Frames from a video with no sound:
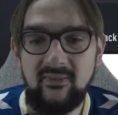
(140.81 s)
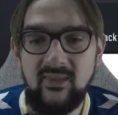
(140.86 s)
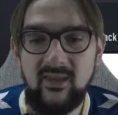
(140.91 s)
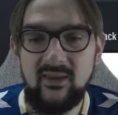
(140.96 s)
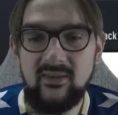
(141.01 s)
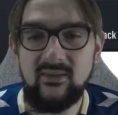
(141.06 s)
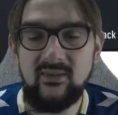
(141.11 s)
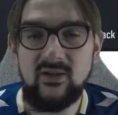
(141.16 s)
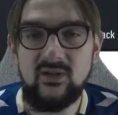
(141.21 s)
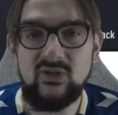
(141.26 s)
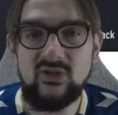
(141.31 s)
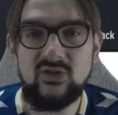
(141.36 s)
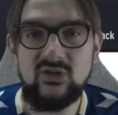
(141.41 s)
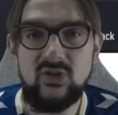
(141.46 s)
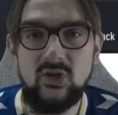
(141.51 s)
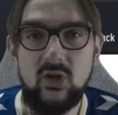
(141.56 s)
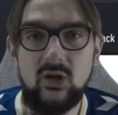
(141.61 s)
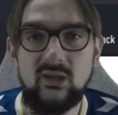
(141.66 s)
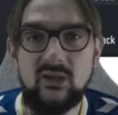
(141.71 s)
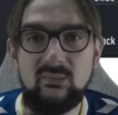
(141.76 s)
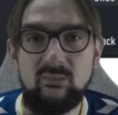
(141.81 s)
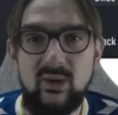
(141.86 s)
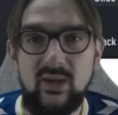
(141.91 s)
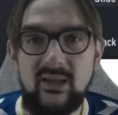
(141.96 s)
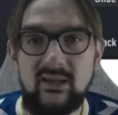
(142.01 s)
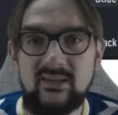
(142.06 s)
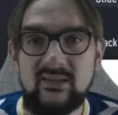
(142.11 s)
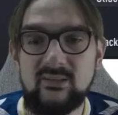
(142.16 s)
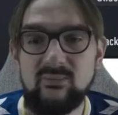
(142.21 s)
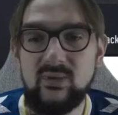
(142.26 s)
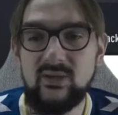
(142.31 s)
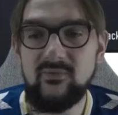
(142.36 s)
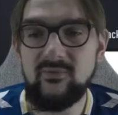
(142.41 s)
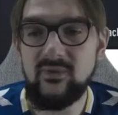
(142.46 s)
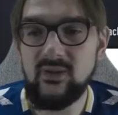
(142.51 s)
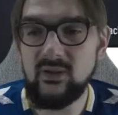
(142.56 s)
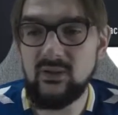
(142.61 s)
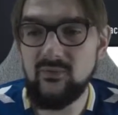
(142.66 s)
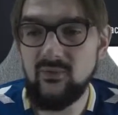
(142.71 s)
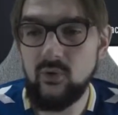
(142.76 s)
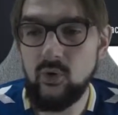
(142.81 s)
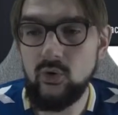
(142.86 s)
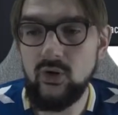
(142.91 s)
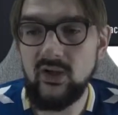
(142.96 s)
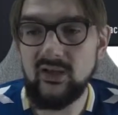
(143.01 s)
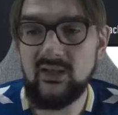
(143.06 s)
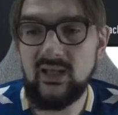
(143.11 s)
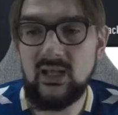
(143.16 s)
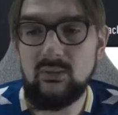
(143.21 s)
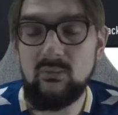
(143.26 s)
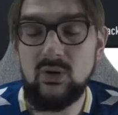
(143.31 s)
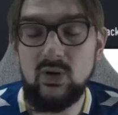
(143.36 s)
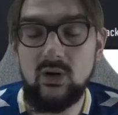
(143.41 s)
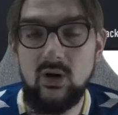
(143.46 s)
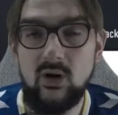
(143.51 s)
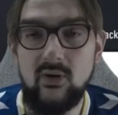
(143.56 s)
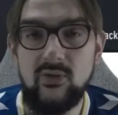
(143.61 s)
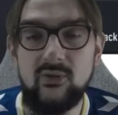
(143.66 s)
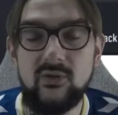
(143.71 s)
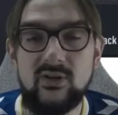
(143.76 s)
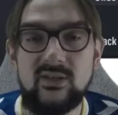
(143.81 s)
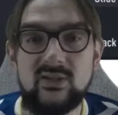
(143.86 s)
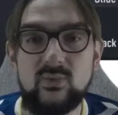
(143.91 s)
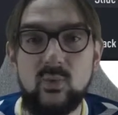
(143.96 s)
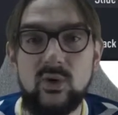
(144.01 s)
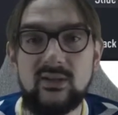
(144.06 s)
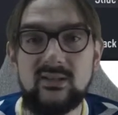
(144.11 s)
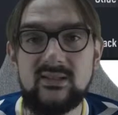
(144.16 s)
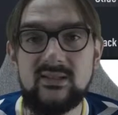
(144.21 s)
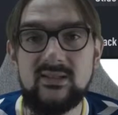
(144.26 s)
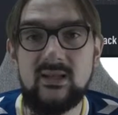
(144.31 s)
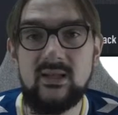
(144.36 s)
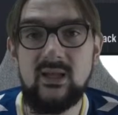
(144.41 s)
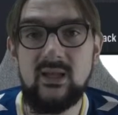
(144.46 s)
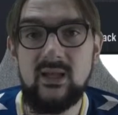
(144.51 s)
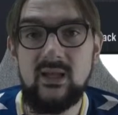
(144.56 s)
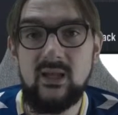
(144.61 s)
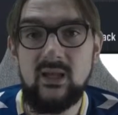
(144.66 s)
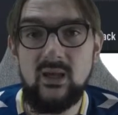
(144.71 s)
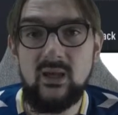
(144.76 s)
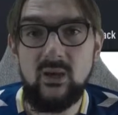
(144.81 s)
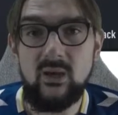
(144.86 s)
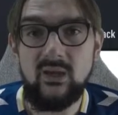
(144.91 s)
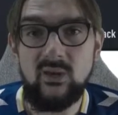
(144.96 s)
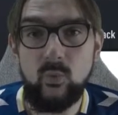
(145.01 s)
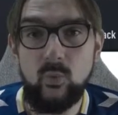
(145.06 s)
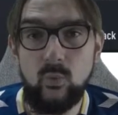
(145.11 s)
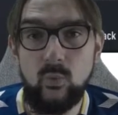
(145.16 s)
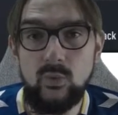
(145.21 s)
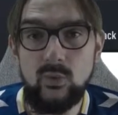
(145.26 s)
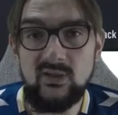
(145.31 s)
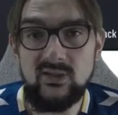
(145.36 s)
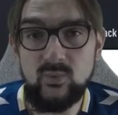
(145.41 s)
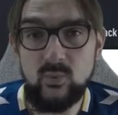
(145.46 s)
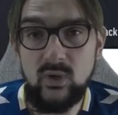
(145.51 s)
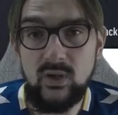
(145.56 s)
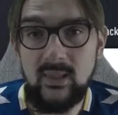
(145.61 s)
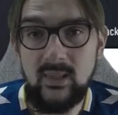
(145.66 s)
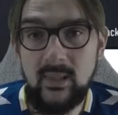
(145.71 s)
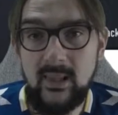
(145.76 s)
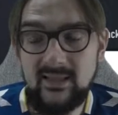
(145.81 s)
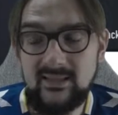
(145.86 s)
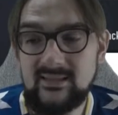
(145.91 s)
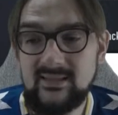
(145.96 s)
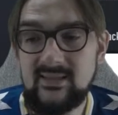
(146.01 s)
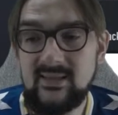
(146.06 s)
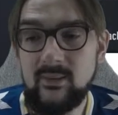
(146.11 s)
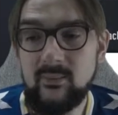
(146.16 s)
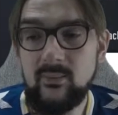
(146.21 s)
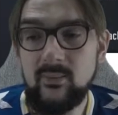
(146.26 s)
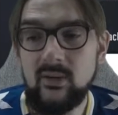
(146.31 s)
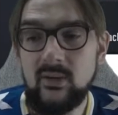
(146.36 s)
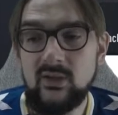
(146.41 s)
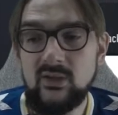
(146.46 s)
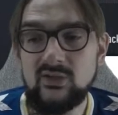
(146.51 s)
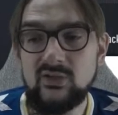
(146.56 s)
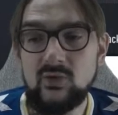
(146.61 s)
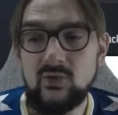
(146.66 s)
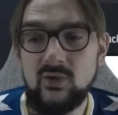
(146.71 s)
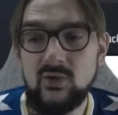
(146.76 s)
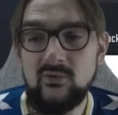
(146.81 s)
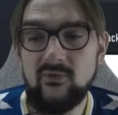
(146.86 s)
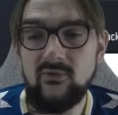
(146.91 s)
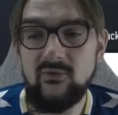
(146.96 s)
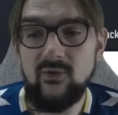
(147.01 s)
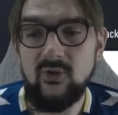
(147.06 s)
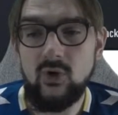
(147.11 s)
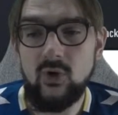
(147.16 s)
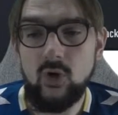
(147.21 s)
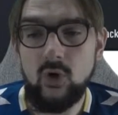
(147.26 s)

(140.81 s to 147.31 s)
then their solid base in midfield of Kouyaté and MacArthur is what lets them sort of